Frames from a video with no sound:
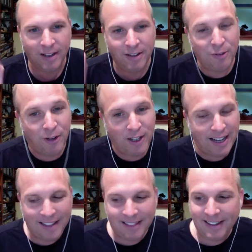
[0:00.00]
And it's funny,
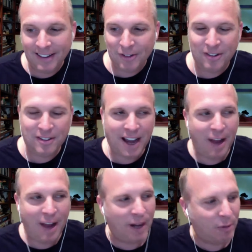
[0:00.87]
Kathleen, there's this
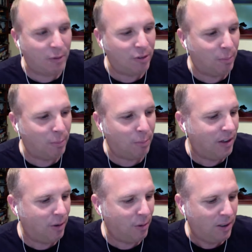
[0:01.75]
guy when I was a brand
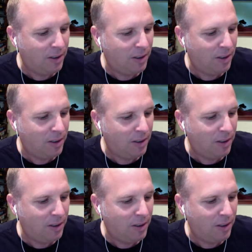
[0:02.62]
new,